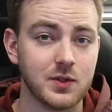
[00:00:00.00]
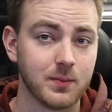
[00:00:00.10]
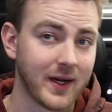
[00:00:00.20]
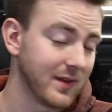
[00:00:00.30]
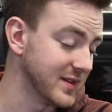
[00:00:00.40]
you were
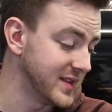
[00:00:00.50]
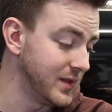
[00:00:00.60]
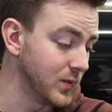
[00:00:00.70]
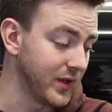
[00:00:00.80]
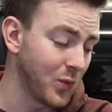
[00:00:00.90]
making the seat
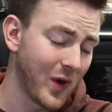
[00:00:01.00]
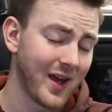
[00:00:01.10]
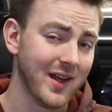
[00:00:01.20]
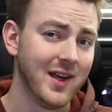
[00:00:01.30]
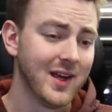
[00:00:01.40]
really
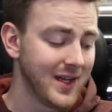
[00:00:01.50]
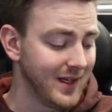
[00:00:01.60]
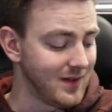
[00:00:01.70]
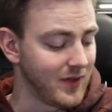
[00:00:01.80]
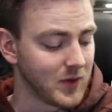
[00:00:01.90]
wet,
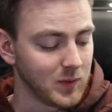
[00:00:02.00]
and then there